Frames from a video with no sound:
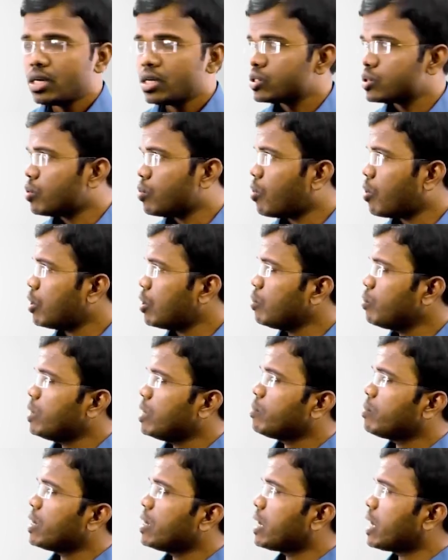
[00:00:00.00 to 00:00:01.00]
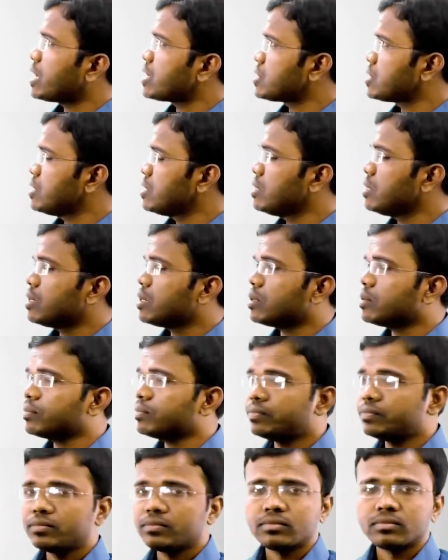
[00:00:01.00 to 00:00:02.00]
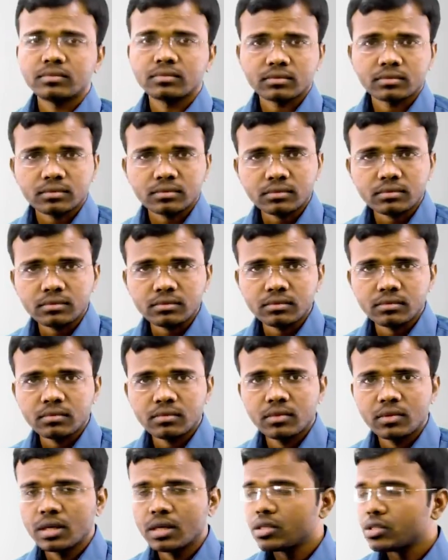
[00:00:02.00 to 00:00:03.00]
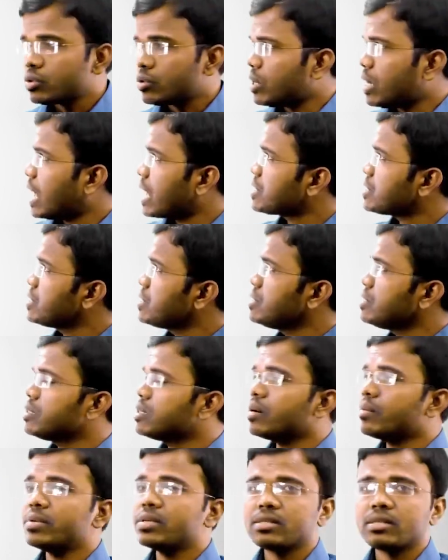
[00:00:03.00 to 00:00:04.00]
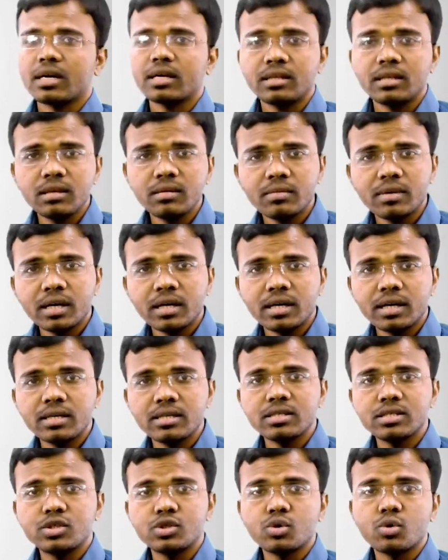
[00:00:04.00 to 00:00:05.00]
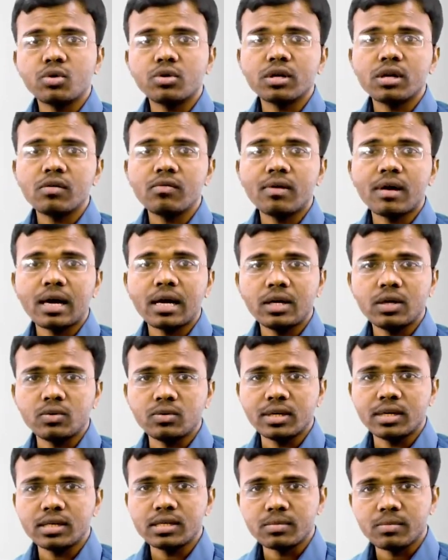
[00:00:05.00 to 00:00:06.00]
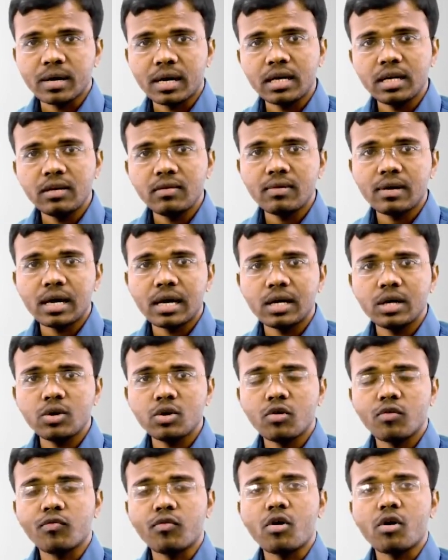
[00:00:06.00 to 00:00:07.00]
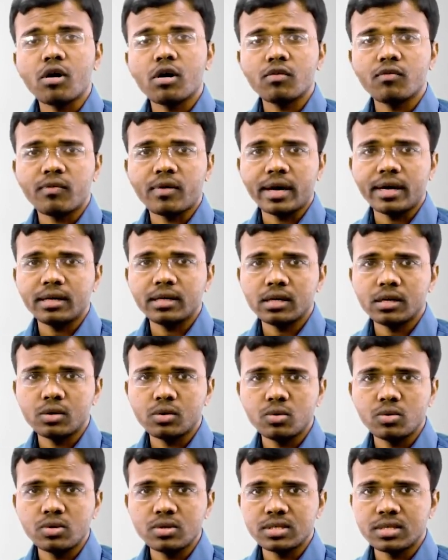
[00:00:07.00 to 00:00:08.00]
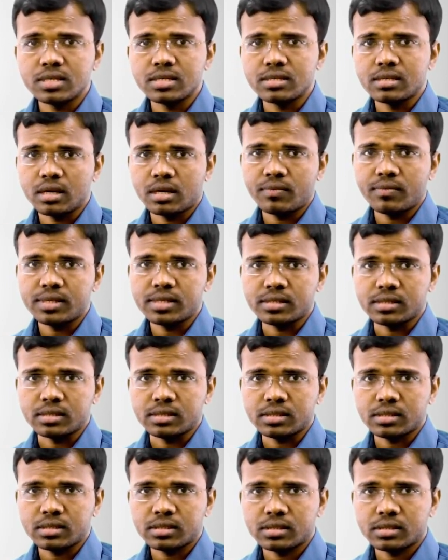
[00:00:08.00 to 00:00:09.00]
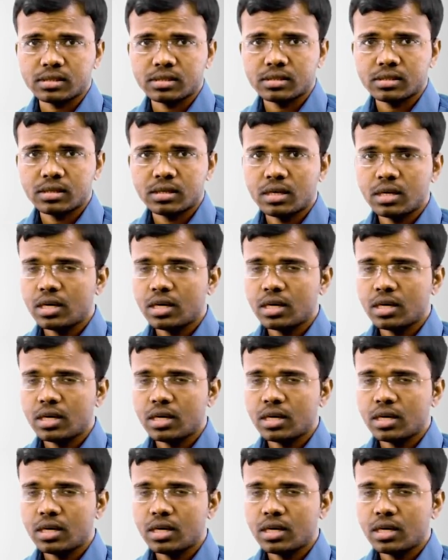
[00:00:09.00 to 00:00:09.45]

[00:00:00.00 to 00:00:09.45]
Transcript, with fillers: So what do you mean by national income? So national income is nothing but it is the total value that is money value of all final goods and services